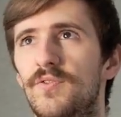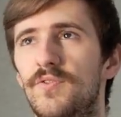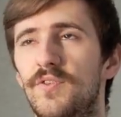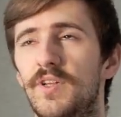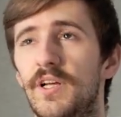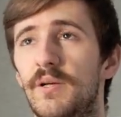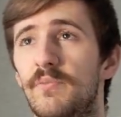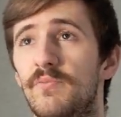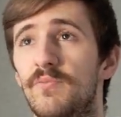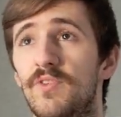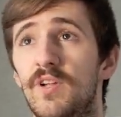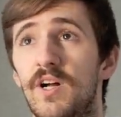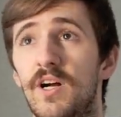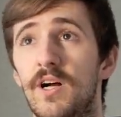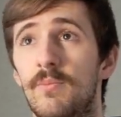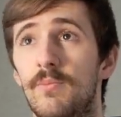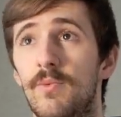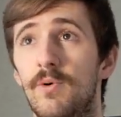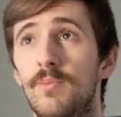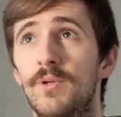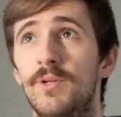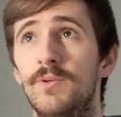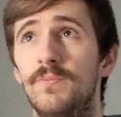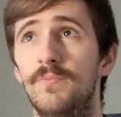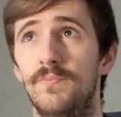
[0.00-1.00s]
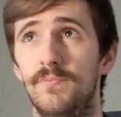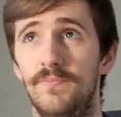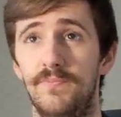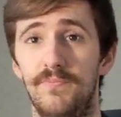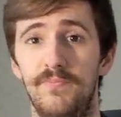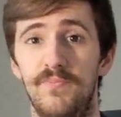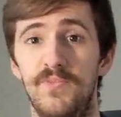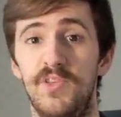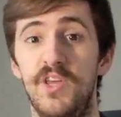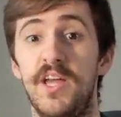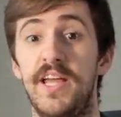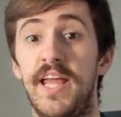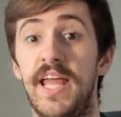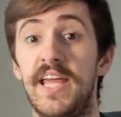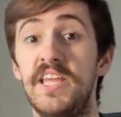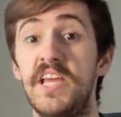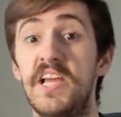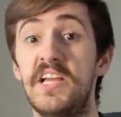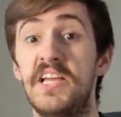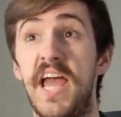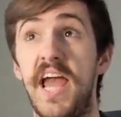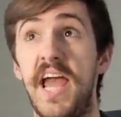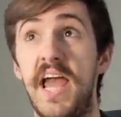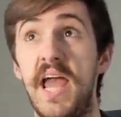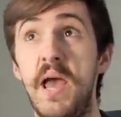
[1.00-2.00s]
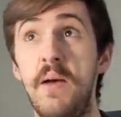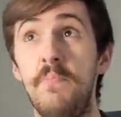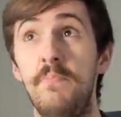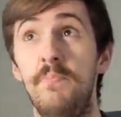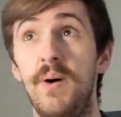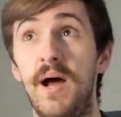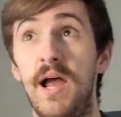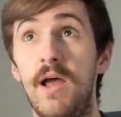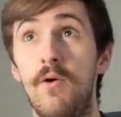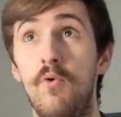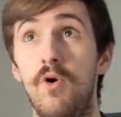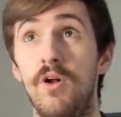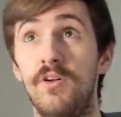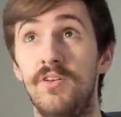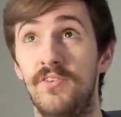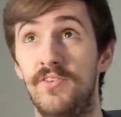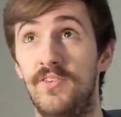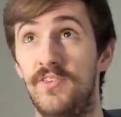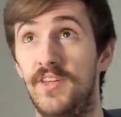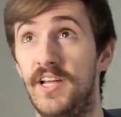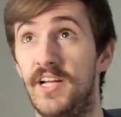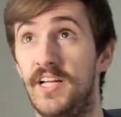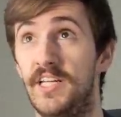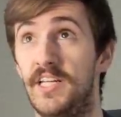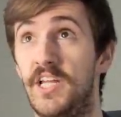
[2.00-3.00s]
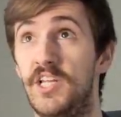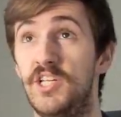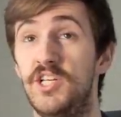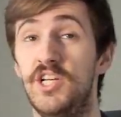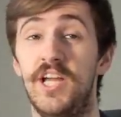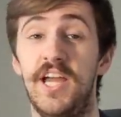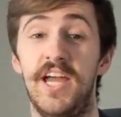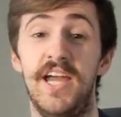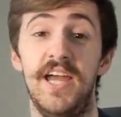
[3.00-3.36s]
Flame Flyer moment. You get hit by one thing, and then you get